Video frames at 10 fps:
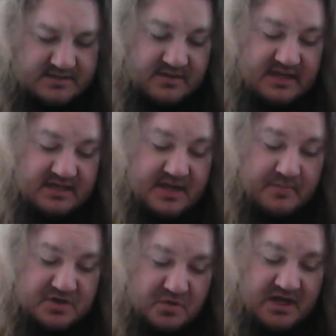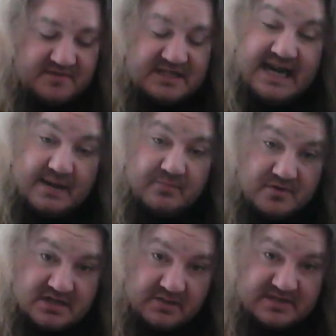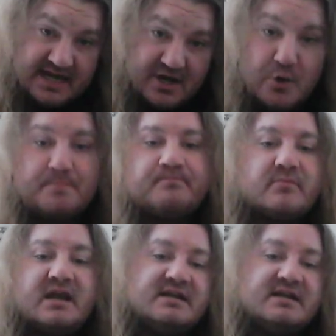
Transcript: so then number 12, Dean Ambrose comes out.